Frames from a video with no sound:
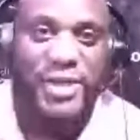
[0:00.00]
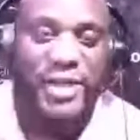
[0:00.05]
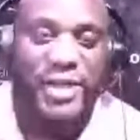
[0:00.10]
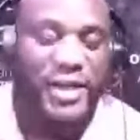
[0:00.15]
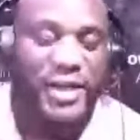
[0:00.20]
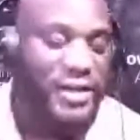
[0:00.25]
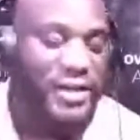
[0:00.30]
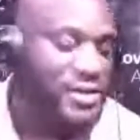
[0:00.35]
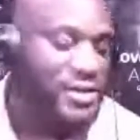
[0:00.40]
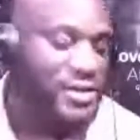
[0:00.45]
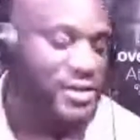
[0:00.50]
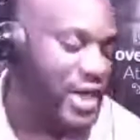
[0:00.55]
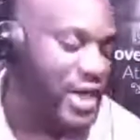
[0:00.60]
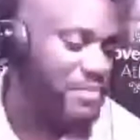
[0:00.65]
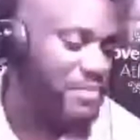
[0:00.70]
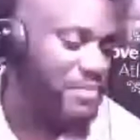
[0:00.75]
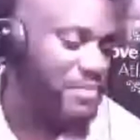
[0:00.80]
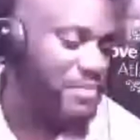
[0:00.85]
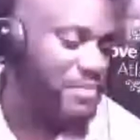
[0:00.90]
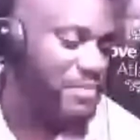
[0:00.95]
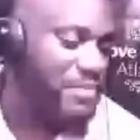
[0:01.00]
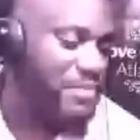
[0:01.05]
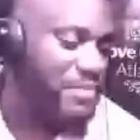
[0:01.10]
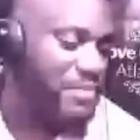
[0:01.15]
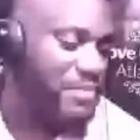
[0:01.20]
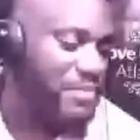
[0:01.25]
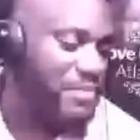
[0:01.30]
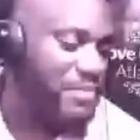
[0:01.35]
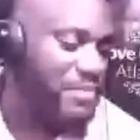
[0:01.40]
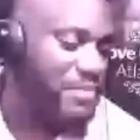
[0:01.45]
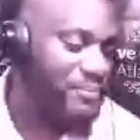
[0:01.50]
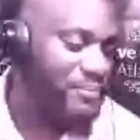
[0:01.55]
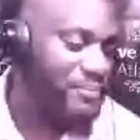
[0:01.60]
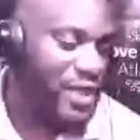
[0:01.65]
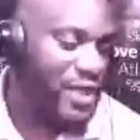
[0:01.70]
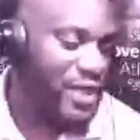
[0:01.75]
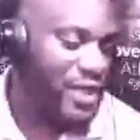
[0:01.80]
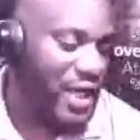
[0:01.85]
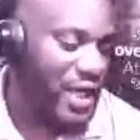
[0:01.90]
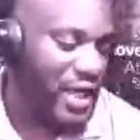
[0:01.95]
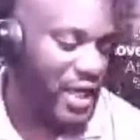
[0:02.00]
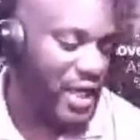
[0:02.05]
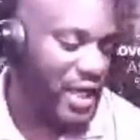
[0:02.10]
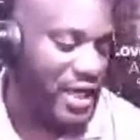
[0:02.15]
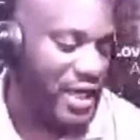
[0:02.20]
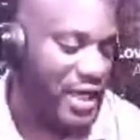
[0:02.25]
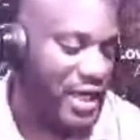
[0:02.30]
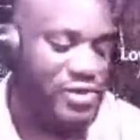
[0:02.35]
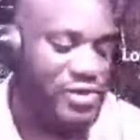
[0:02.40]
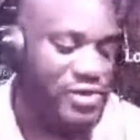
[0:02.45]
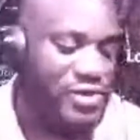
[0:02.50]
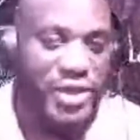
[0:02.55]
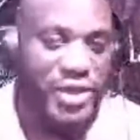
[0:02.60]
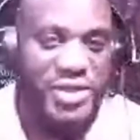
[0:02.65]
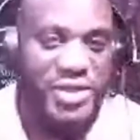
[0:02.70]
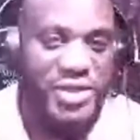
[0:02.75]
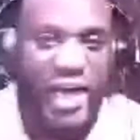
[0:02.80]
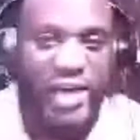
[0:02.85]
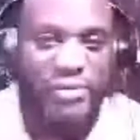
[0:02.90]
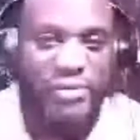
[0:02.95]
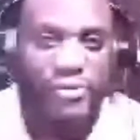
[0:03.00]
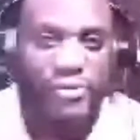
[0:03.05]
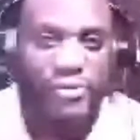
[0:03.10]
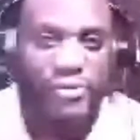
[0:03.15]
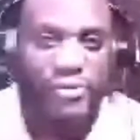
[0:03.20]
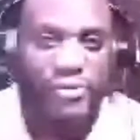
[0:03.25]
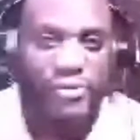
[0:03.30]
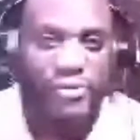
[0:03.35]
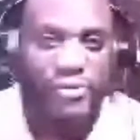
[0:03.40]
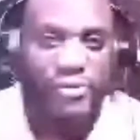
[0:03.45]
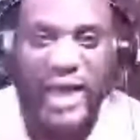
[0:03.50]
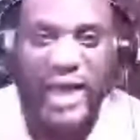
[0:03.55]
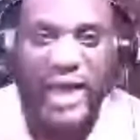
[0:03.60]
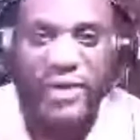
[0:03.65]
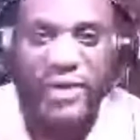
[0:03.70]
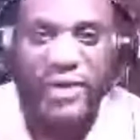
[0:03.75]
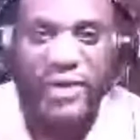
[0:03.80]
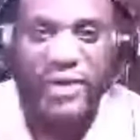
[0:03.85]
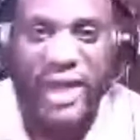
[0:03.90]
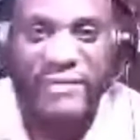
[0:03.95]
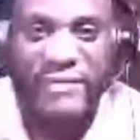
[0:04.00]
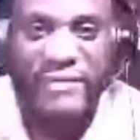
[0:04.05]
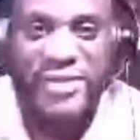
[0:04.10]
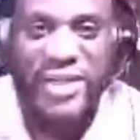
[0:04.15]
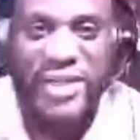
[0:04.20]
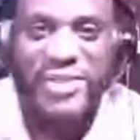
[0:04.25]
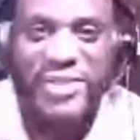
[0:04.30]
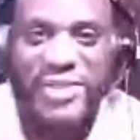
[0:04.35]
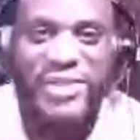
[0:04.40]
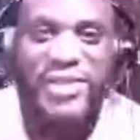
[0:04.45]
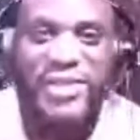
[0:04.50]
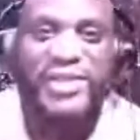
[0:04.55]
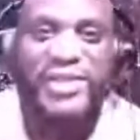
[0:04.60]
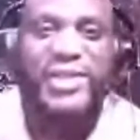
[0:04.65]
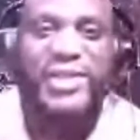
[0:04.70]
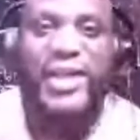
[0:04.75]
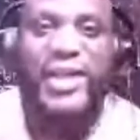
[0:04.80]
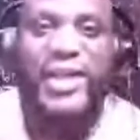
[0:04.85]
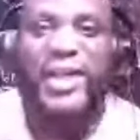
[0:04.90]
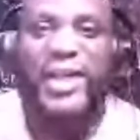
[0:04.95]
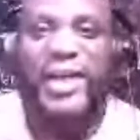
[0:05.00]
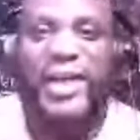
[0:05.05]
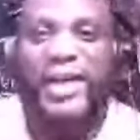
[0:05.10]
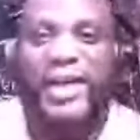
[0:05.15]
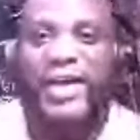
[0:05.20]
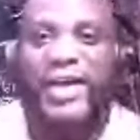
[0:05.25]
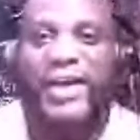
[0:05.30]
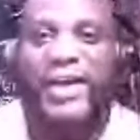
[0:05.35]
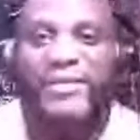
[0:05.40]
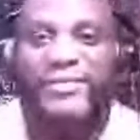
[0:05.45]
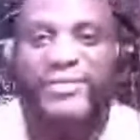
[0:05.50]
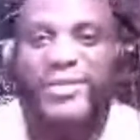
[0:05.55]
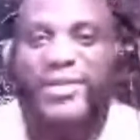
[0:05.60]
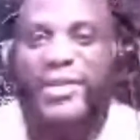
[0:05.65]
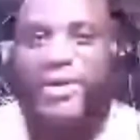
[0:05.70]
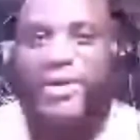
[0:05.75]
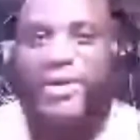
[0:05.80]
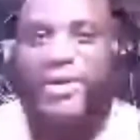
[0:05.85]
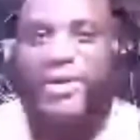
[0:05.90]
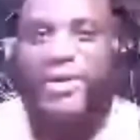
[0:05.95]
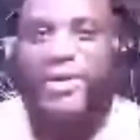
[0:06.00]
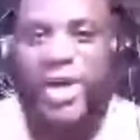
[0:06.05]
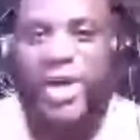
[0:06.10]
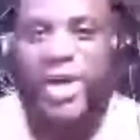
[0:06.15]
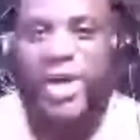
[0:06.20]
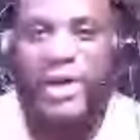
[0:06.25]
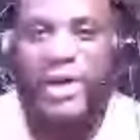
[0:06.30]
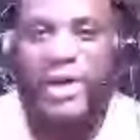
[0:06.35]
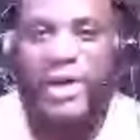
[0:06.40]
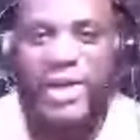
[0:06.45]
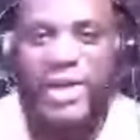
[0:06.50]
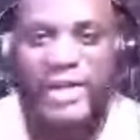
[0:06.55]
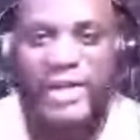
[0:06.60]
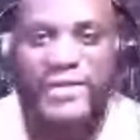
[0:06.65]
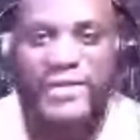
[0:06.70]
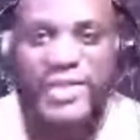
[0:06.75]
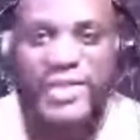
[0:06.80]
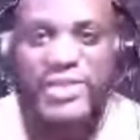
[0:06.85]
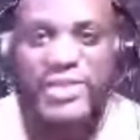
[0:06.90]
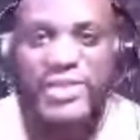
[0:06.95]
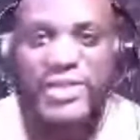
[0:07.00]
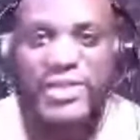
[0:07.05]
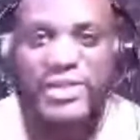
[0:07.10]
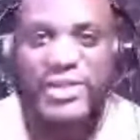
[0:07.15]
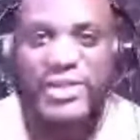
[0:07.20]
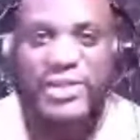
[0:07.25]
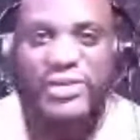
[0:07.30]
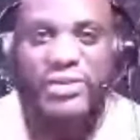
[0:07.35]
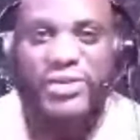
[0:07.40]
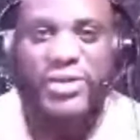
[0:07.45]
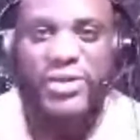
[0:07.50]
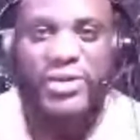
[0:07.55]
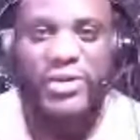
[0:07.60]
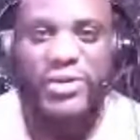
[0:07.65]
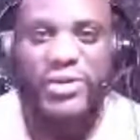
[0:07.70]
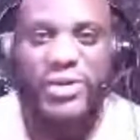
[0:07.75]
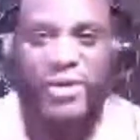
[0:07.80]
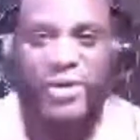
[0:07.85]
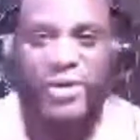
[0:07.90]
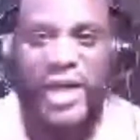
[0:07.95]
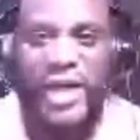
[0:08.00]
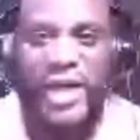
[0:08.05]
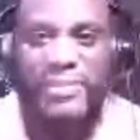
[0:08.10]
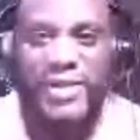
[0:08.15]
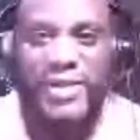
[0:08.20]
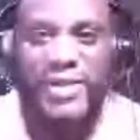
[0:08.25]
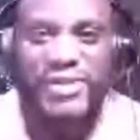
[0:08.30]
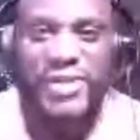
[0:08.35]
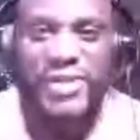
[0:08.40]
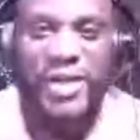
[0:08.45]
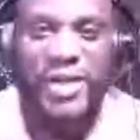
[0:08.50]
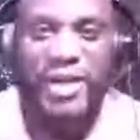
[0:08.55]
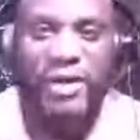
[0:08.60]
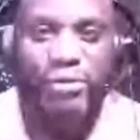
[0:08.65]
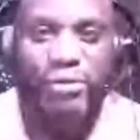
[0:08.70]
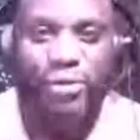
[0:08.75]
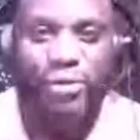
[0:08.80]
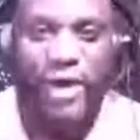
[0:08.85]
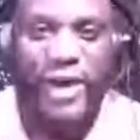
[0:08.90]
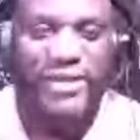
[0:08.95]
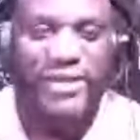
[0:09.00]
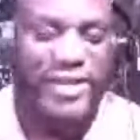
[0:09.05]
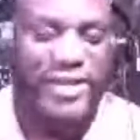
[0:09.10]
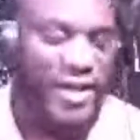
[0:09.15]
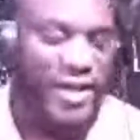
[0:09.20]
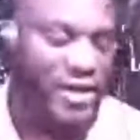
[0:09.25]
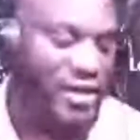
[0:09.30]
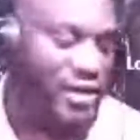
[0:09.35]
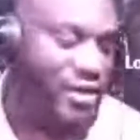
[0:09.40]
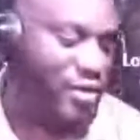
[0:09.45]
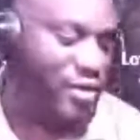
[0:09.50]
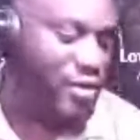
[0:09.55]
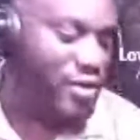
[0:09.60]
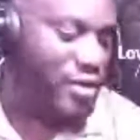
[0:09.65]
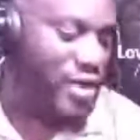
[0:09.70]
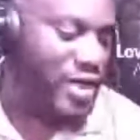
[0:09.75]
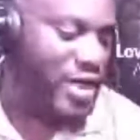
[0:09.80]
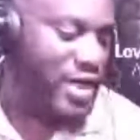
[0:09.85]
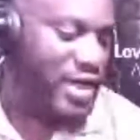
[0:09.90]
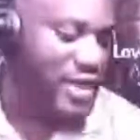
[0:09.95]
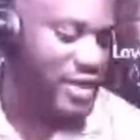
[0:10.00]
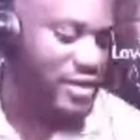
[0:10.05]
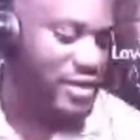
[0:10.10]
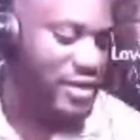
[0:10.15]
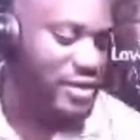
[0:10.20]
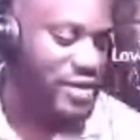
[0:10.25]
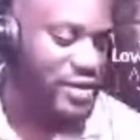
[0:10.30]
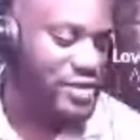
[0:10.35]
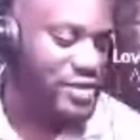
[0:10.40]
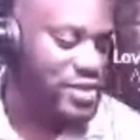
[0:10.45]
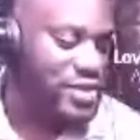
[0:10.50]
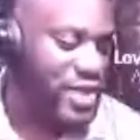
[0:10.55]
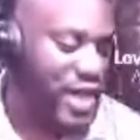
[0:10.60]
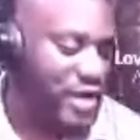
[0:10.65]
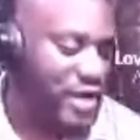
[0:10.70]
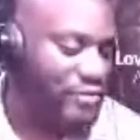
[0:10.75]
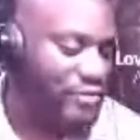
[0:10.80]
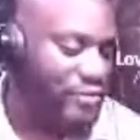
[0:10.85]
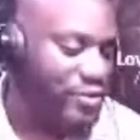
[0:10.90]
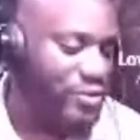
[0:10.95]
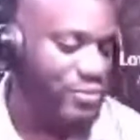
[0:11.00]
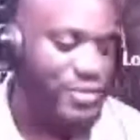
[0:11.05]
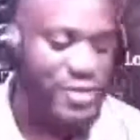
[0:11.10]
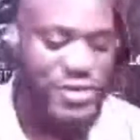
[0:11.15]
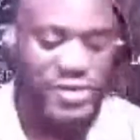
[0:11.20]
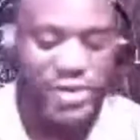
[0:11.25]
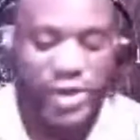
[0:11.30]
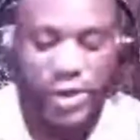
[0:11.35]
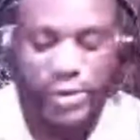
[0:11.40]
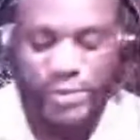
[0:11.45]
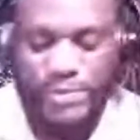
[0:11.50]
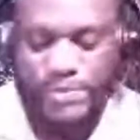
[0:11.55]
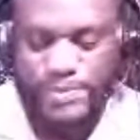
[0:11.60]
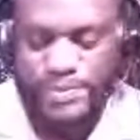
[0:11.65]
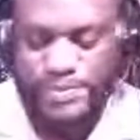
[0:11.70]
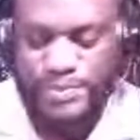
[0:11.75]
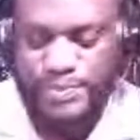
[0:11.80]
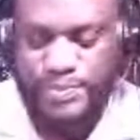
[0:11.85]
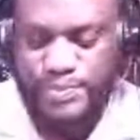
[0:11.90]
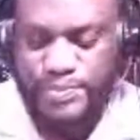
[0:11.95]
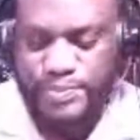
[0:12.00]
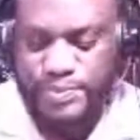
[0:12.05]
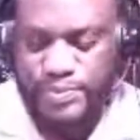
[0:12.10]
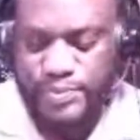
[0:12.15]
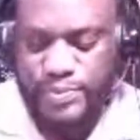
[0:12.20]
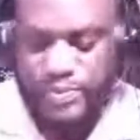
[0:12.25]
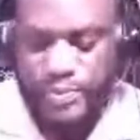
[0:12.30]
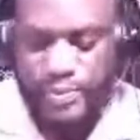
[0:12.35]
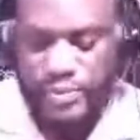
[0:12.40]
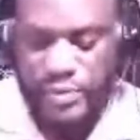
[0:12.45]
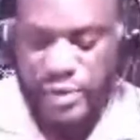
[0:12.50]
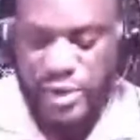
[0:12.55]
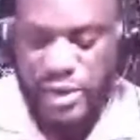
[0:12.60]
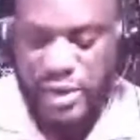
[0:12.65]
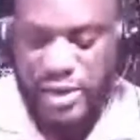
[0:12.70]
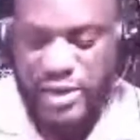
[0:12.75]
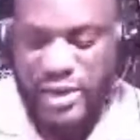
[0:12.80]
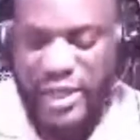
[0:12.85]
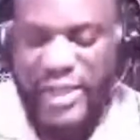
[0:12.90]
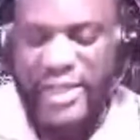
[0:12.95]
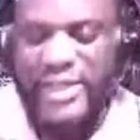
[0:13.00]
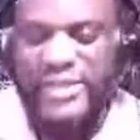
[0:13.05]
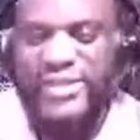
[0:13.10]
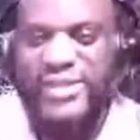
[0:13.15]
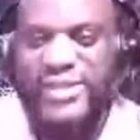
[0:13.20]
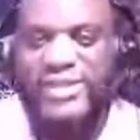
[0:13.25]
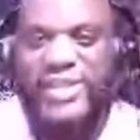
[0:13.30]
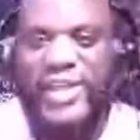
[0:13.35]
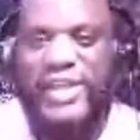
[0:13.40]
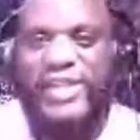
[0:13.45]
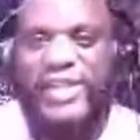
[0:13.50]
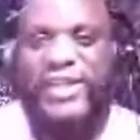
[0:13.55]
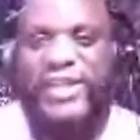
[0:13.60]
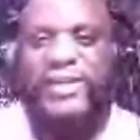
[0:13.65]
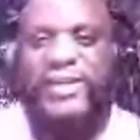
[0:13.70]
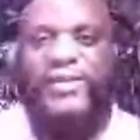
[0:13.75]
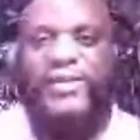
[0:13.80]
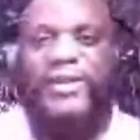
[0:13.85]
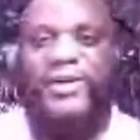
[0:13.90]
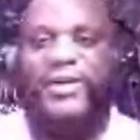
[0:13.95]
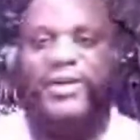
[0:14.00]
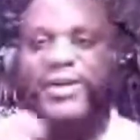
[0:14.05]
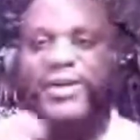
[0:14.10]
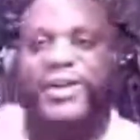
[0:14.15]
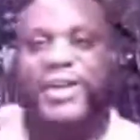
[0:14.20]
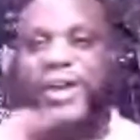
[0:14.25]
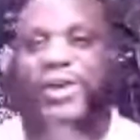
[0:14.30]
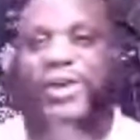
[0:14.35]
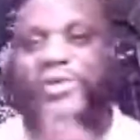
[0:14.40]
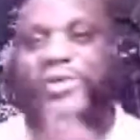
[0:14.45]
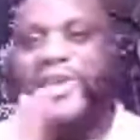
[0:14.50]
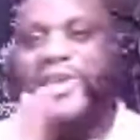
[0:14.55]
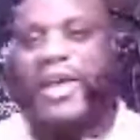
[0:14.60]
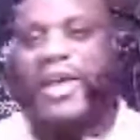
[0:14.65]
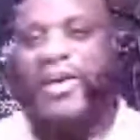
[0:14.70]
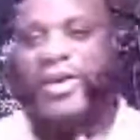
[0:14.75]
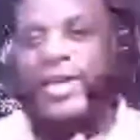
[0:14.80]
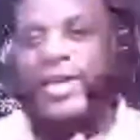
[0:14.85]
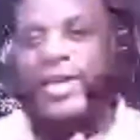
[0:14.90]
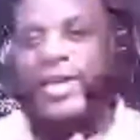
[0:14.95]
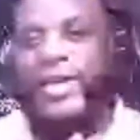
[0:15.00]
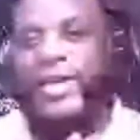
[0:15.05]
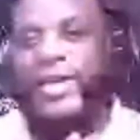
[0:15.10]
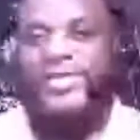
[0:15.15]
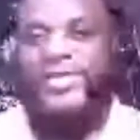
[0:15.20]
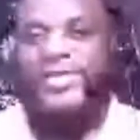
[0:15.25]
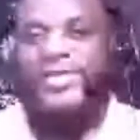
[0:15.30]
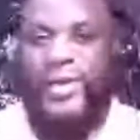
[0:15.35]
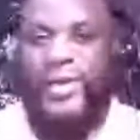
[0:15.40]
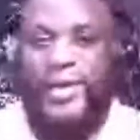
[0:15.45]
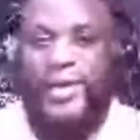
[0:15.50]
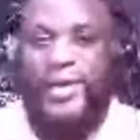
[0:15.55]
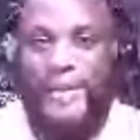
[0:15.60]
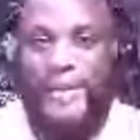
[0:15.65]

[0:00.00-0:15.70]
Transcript: box there and join the chat room and have your conversation. We'll talk about your conversation, your comments right there in the chat room. And so, lady, she said, look, Coach Kel, here's the story.